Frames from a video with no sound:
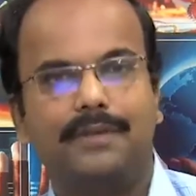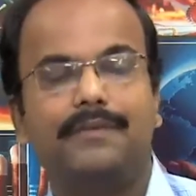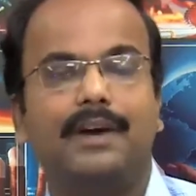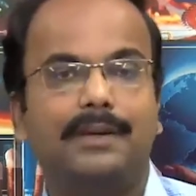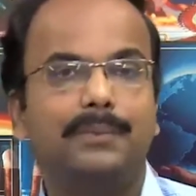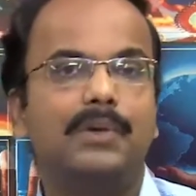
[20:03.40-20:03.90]

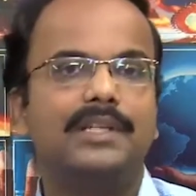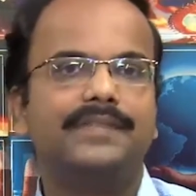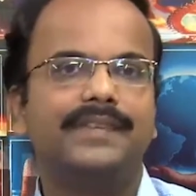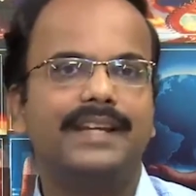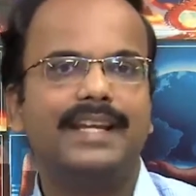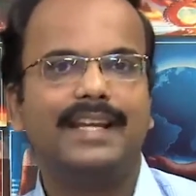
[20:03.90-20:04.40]
of
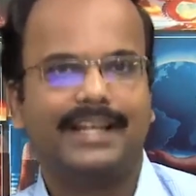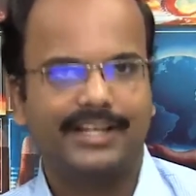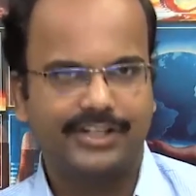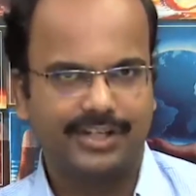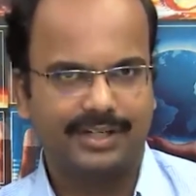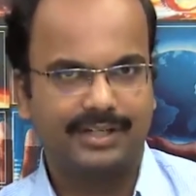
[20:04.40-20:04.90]
atmospheric
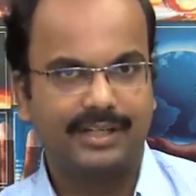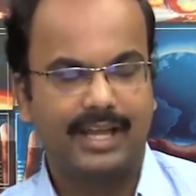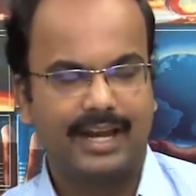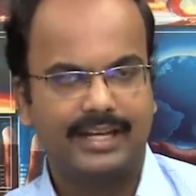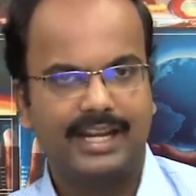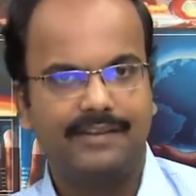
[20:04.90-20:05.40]
correction,
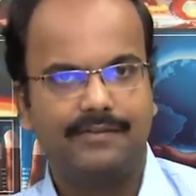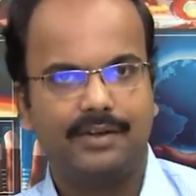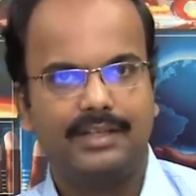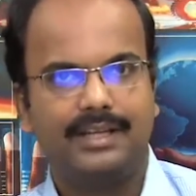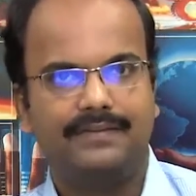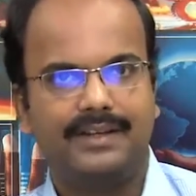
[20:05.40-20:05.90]
correcting
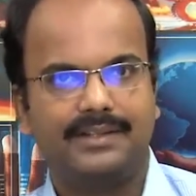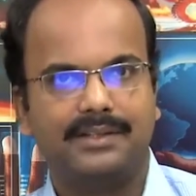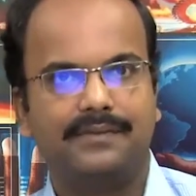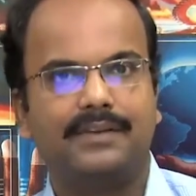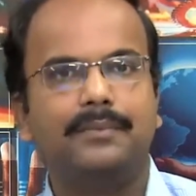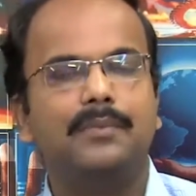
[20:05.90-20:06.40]
for the effects
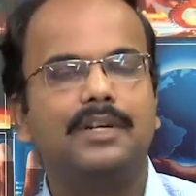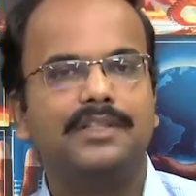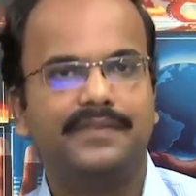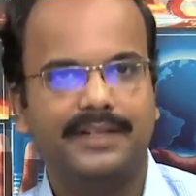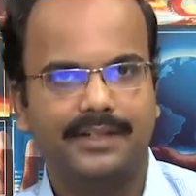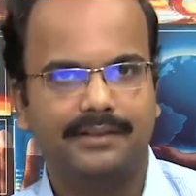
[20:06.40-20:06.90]
of
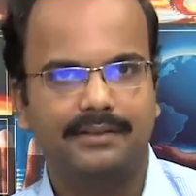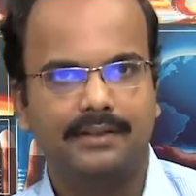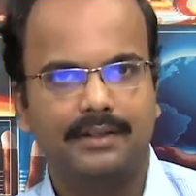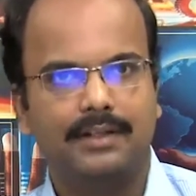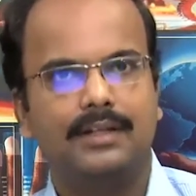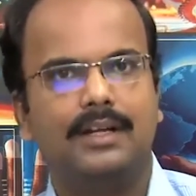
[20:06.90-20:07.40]
atmosphere.
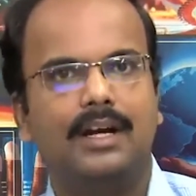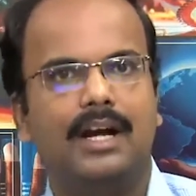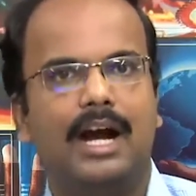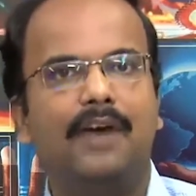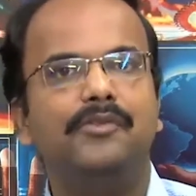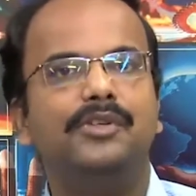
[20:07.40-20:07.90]

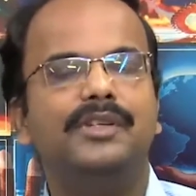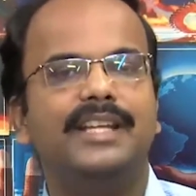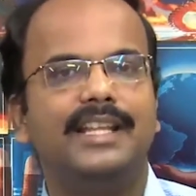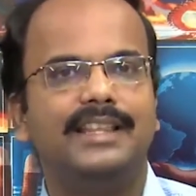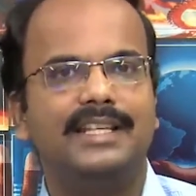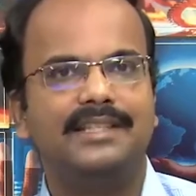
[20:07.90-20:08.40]
How to
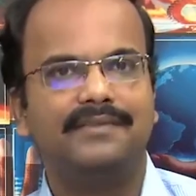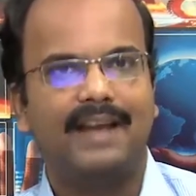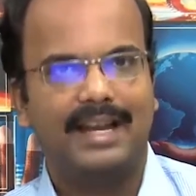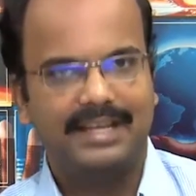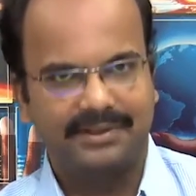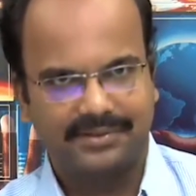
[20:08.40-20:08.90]
get these
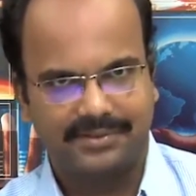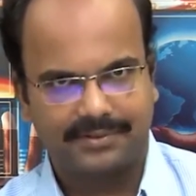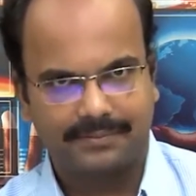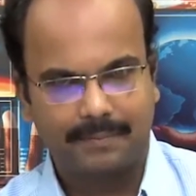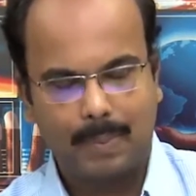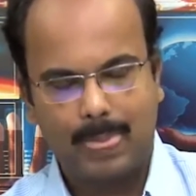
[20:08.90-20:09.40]

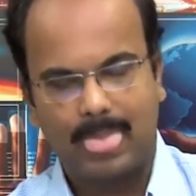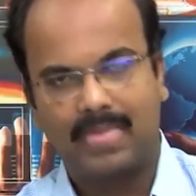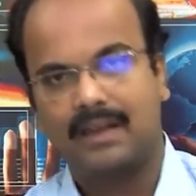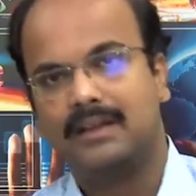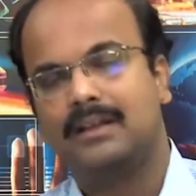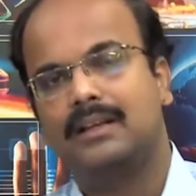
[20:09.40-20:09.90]
values?
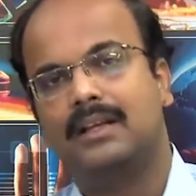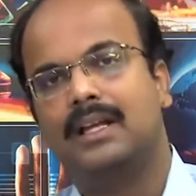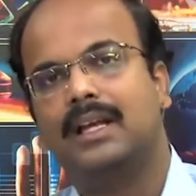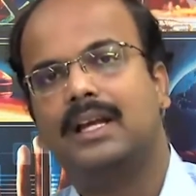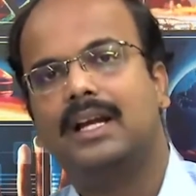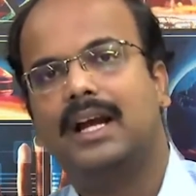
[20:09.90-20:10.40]

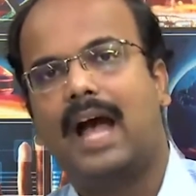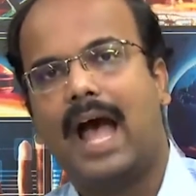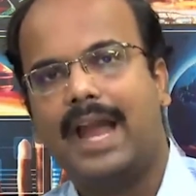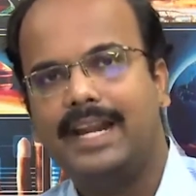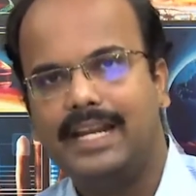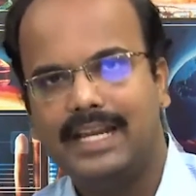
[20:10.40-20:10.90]

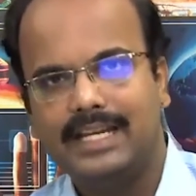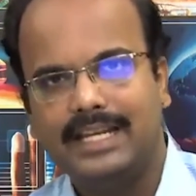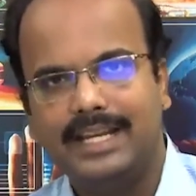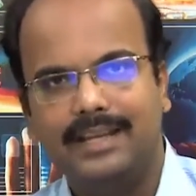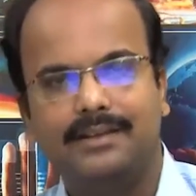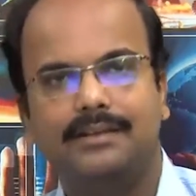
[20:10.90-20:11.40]

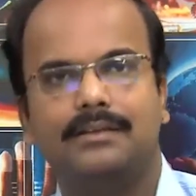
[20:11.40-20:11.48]
Ideally,